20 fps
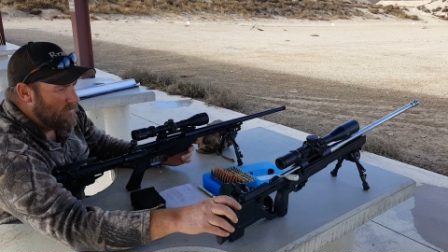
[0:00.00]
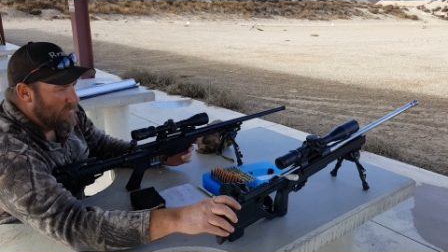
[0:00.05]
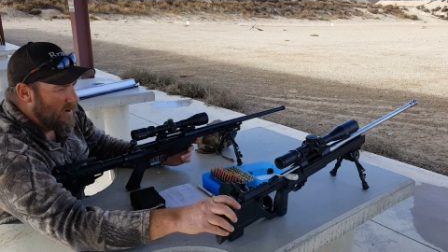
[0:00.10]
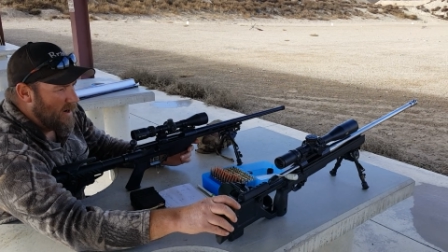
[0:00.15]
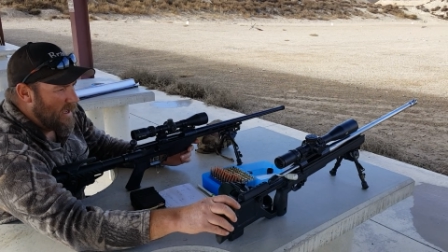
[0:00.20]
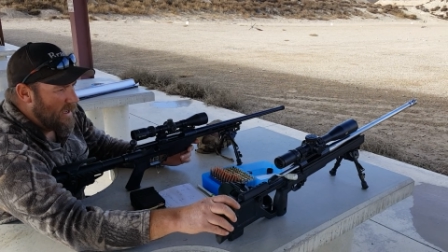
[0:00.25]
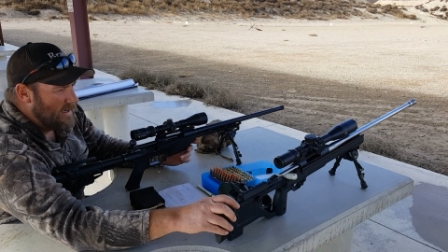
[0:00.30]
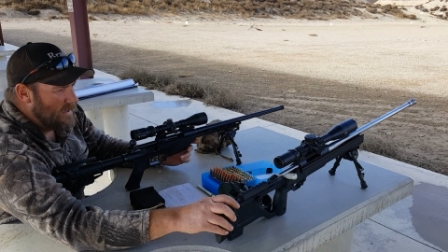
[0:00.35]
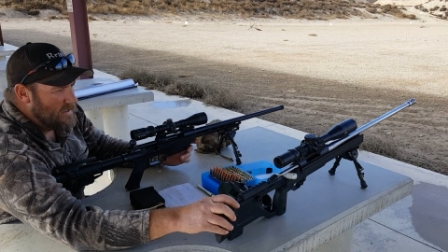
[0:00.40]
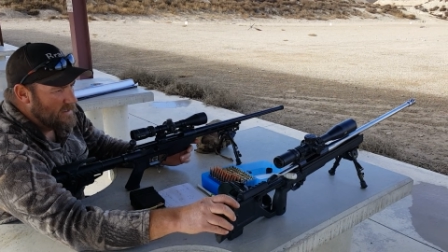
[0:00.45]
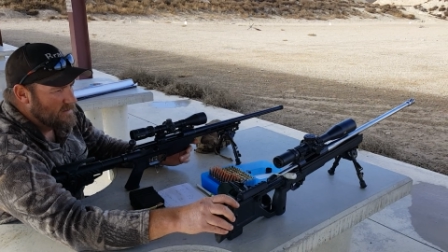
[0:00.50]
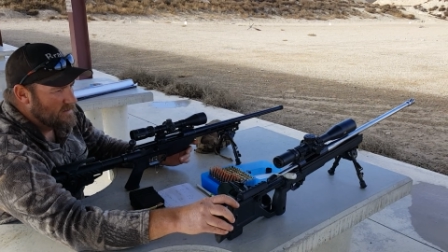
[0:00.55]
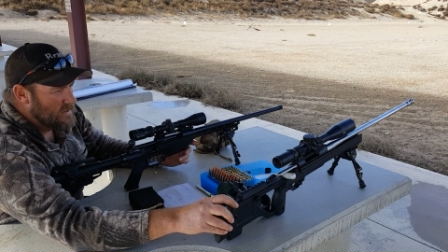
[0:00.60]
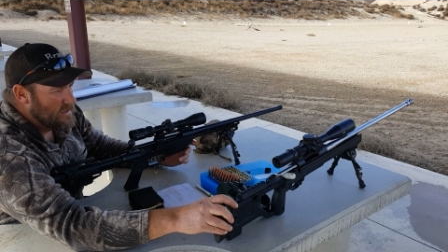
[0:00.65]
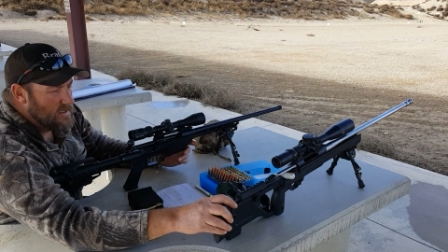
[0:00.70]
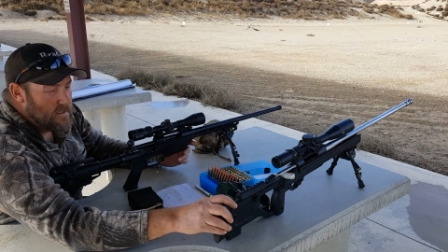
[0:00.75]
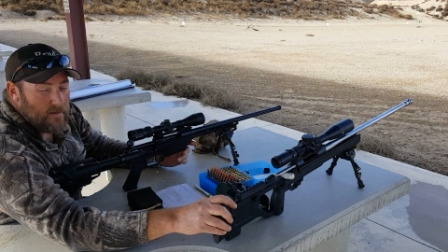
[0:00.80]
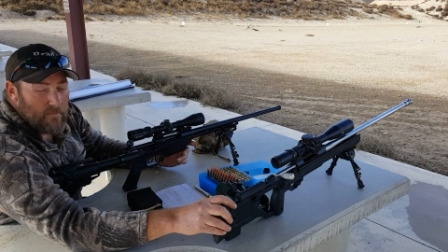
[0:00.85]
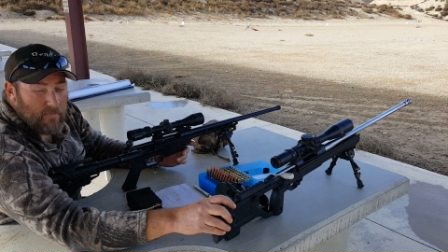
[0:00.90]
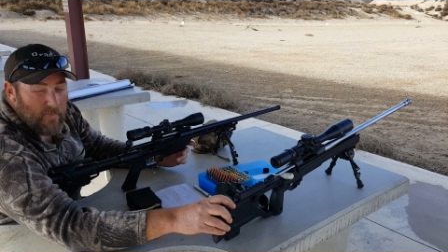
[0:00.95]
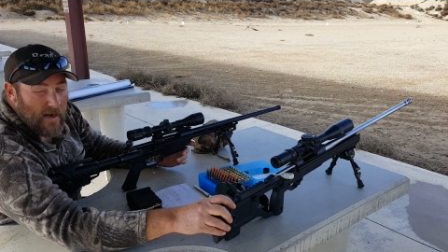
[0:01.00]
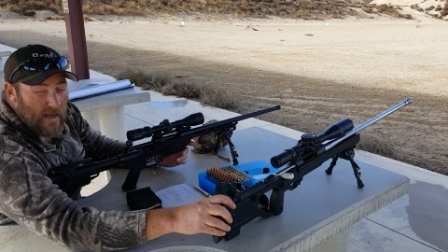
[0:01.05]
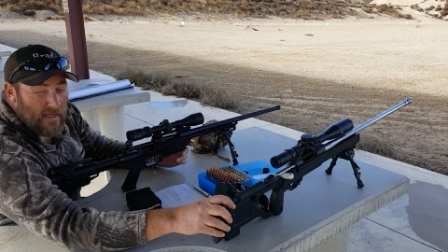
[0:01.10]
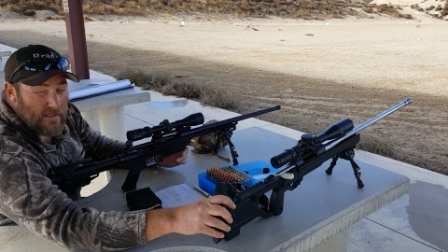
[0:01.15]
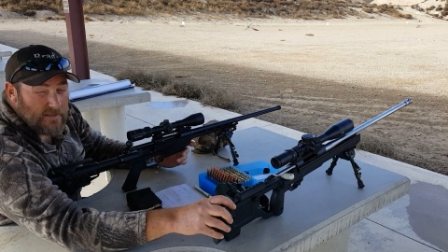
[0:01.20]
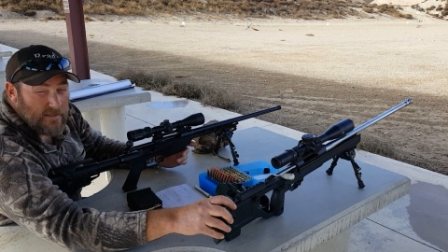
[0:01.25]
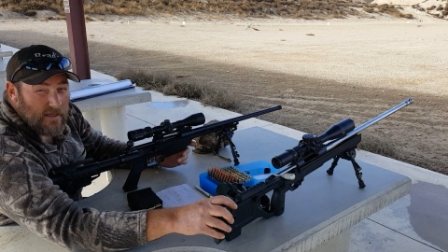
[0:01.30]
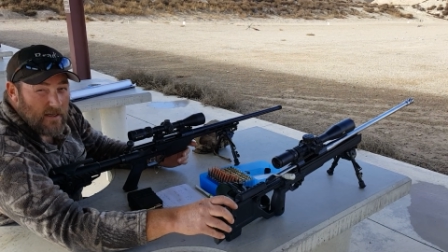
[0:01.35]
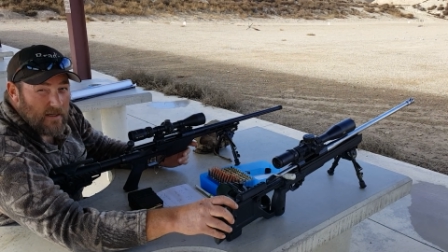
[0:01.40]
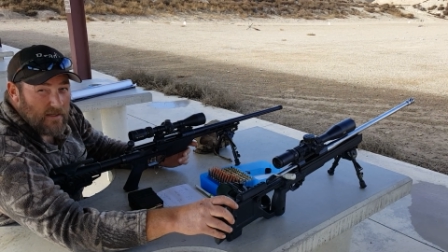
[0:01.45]
Brad Hiskey at
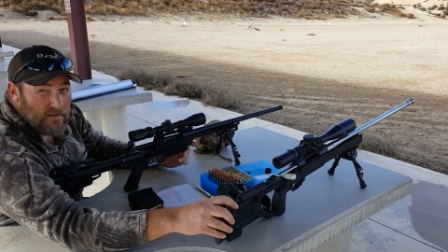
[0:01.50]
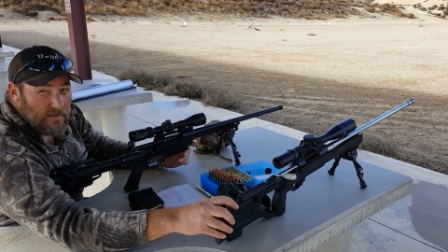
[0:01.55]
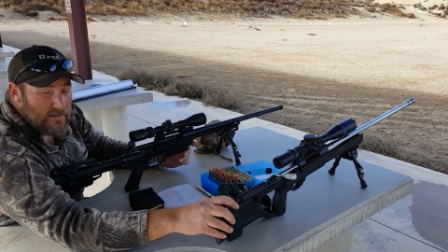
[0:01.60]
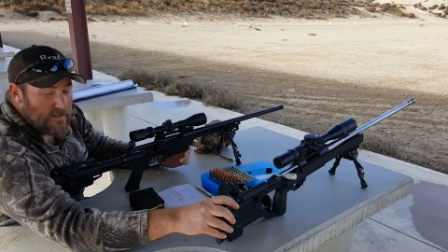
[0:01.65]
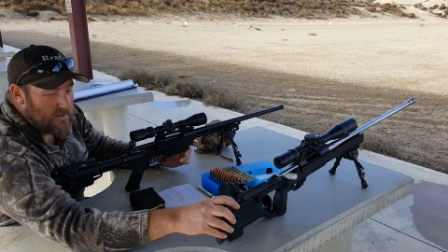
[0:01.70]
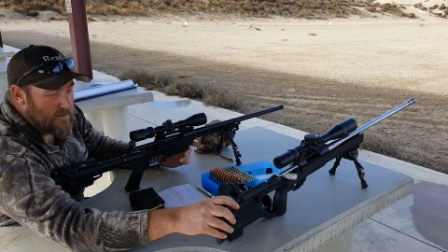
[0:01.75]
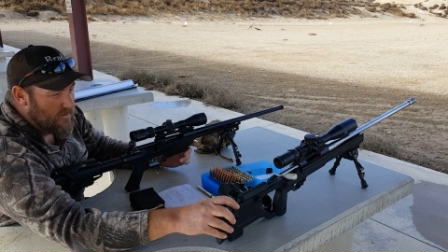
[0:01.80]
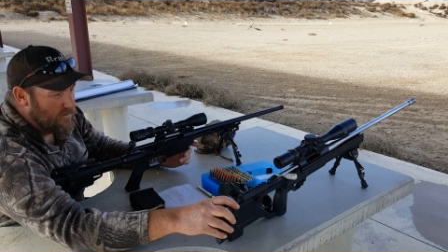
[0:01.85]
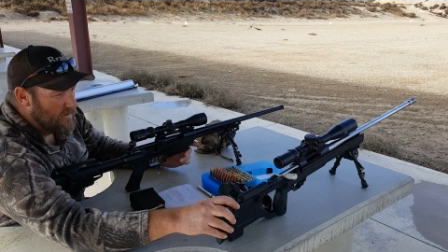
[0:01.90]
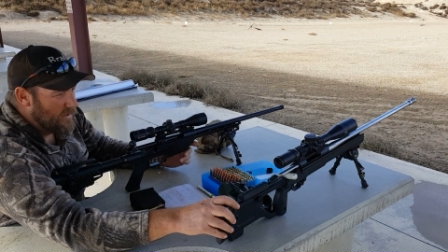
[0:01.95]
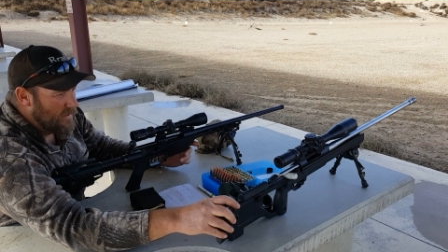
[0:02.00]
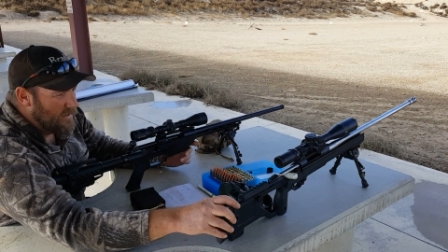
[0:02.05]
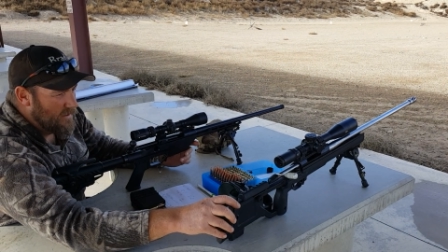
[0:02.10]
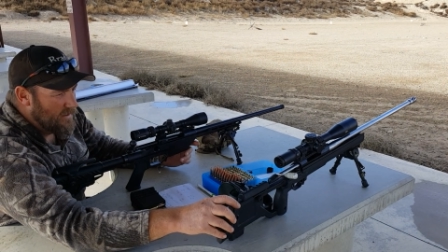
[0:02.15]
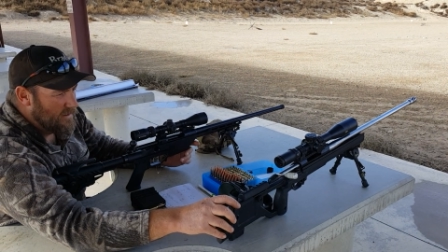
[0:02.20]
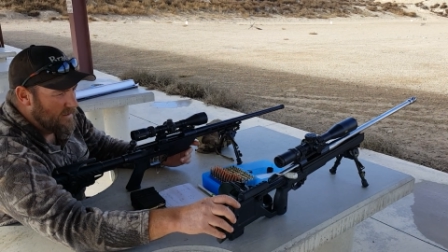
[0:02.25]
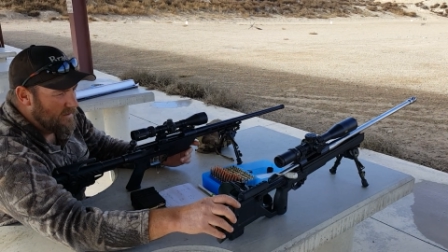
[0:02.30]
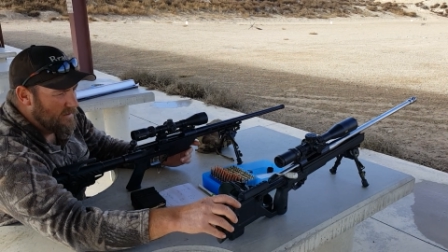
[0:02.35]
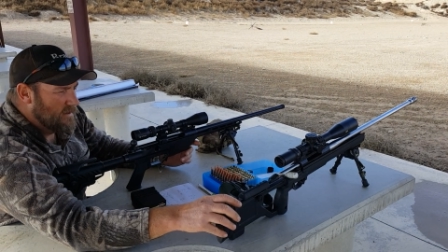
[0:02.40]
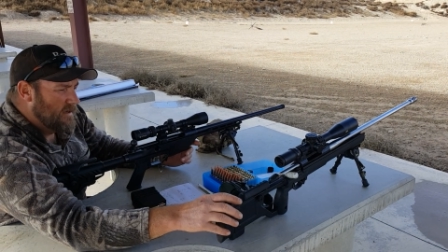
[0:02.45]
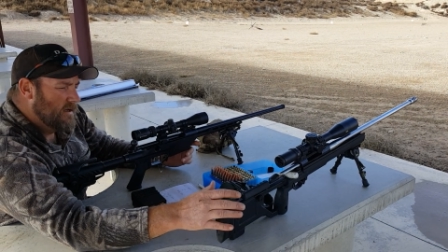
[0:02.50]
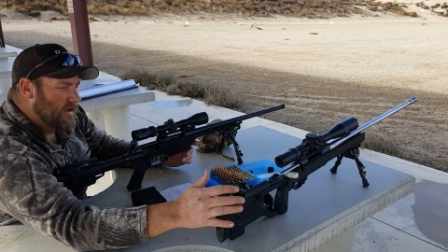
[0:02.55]
Brad's Guns in Eureka.